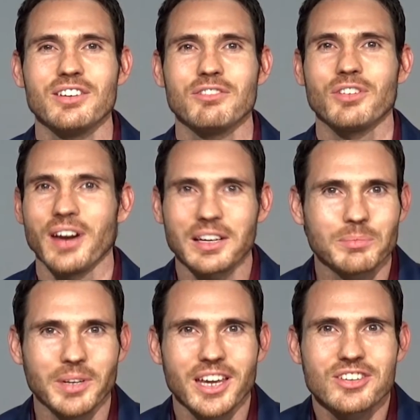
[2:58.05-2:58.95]
for an
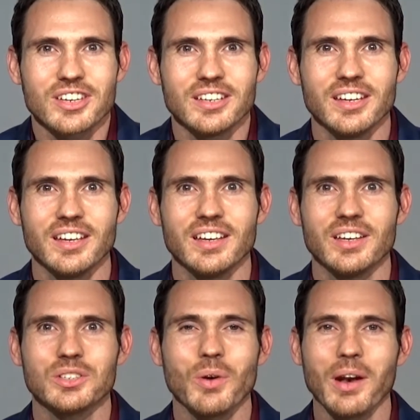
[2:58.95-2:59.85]
explanation.
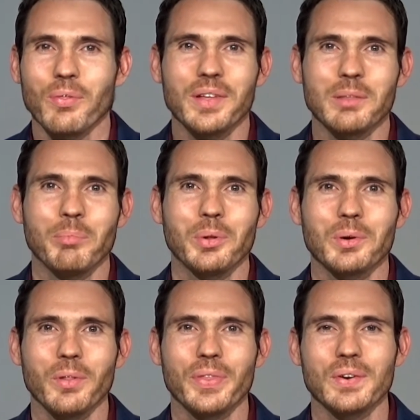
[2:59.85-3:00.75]
So I don't think the
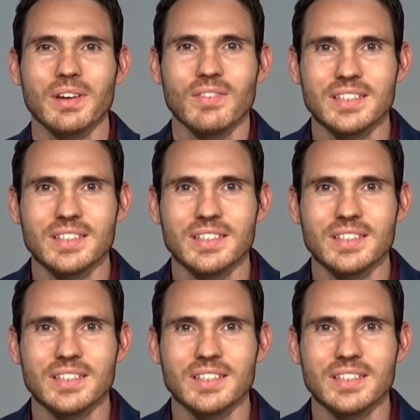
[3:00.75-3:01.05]
plural theory of